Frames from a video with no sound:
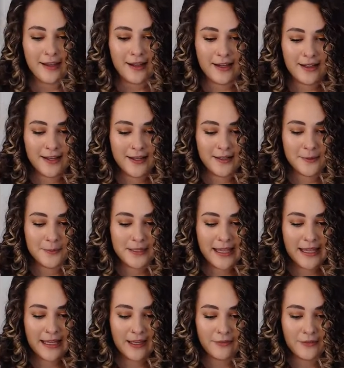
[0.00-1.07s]

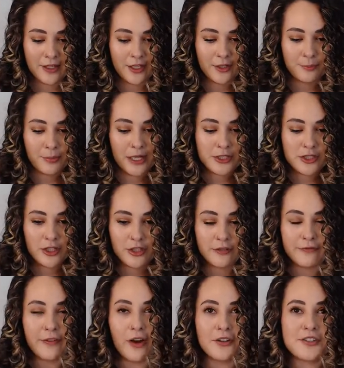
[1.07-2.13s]
They have a bunch of
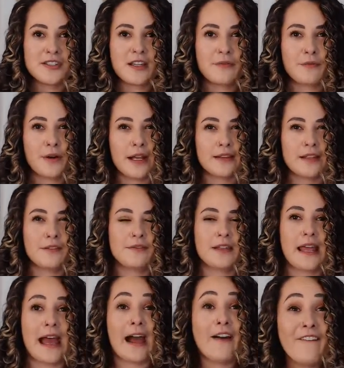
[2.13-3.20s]
good fall stuff where I live
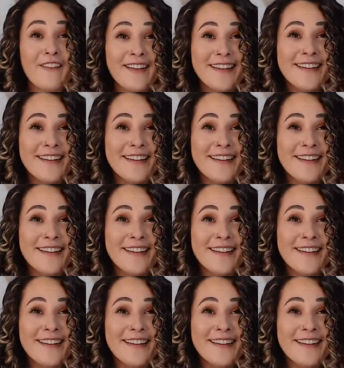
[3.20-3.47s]
now.